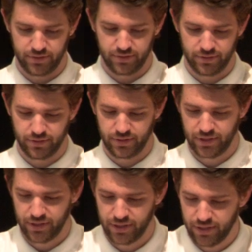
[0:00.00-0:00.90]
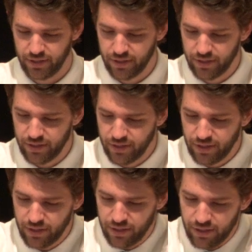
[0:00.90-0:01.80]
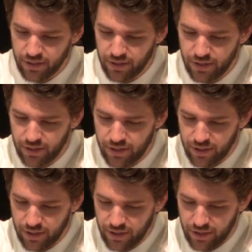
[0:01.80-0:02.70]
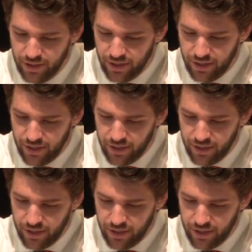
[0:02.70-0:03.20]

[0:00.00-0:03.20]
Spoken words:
(silence)